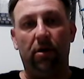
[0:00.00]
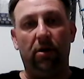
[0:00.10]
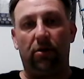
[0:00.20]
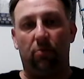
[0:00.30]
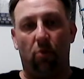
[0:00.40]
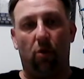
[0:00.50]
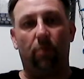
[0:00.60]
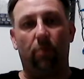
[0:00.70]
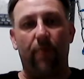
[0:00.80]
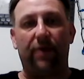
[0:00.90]
the more
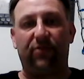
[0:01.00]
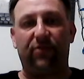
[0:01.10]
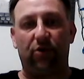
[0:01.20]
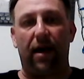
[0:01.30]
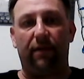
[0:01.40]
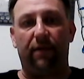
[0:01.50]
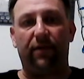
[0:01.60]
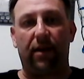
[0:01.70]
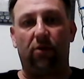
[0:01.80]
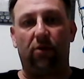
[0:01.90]
mass you have in
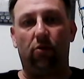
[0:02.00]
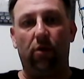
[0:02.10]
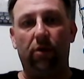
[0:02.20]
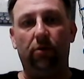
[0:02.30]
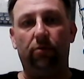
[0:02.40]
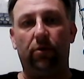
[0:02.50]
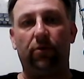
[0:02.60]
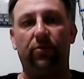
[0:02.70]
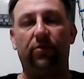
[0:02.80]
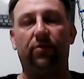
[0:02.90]
that coil will
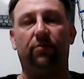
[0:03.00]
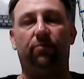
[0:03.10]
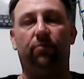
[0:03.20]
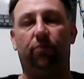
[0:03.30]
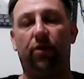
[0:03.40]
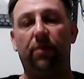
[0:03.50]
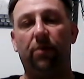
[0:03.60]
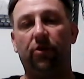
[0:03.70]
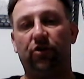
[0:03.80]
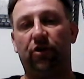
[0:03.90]
pretty
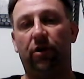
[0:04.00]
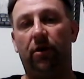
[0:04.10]
much